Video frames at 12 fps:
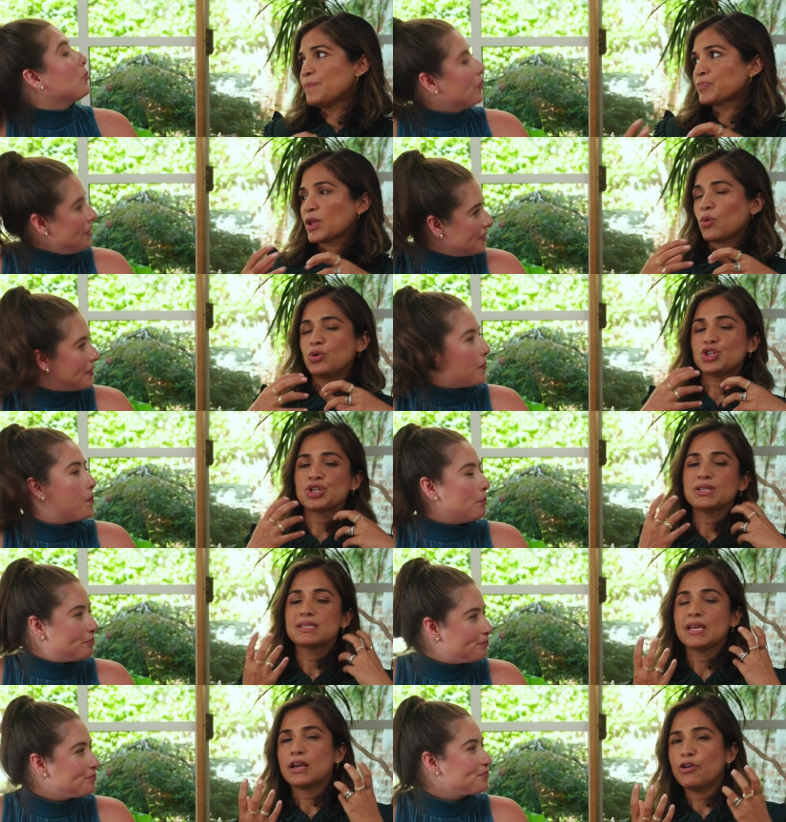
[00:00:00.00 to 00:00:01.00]
Speaker 1: Really? Which
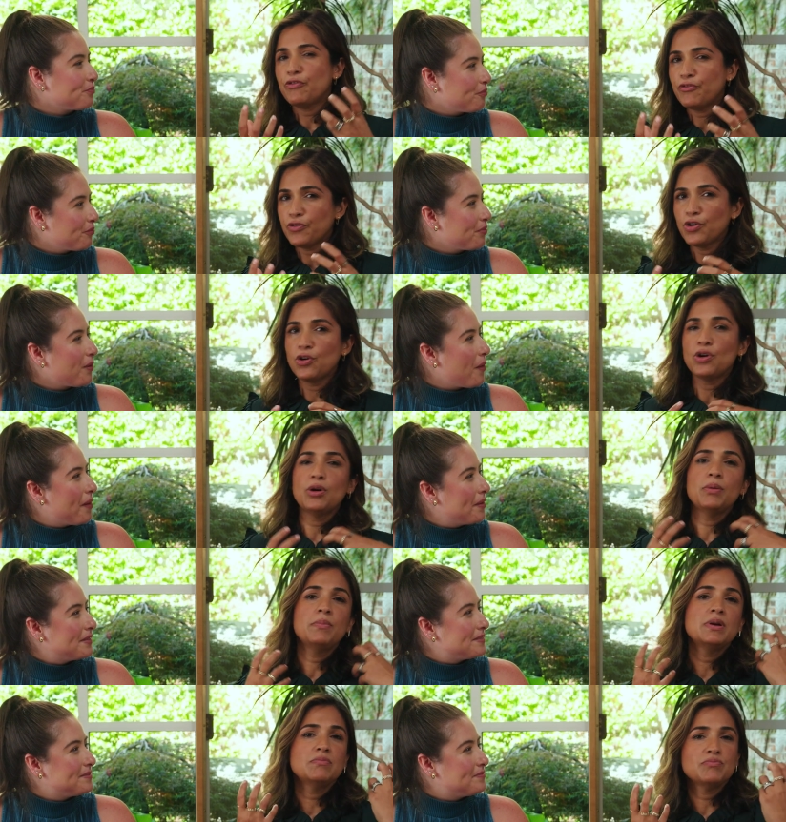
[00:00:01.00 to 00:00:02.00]
is like a
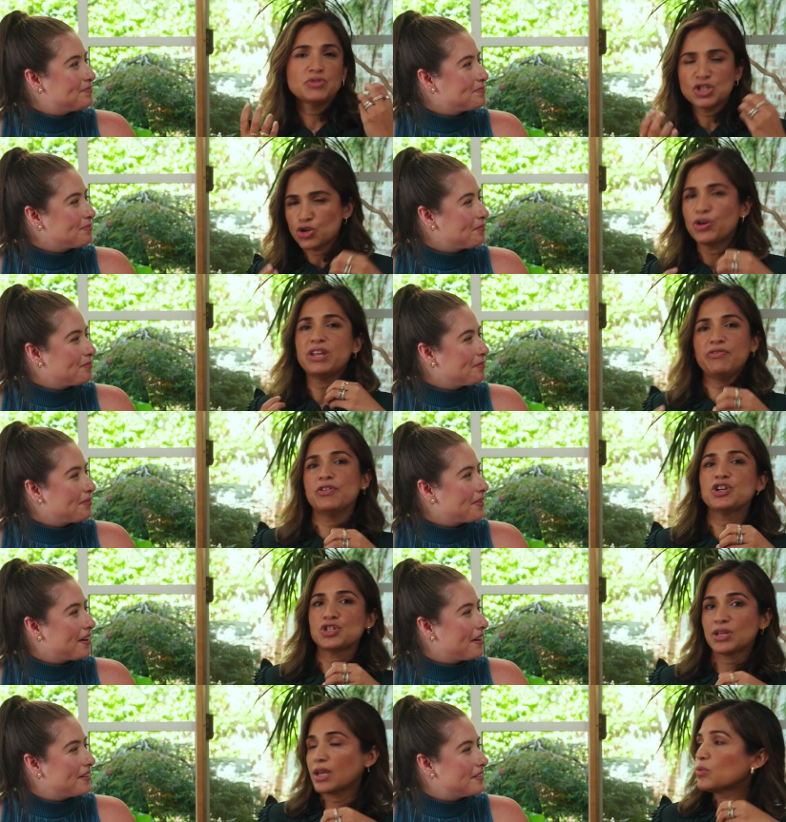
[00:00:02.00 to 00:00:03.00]
firm, sturdy
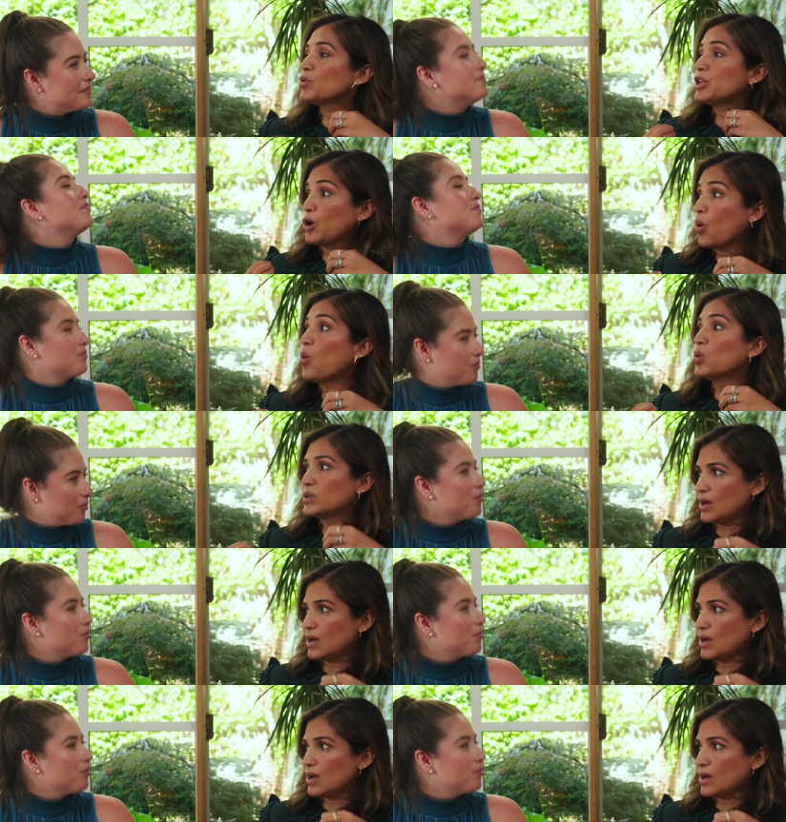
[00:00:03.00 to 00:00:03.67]
fish that can really hold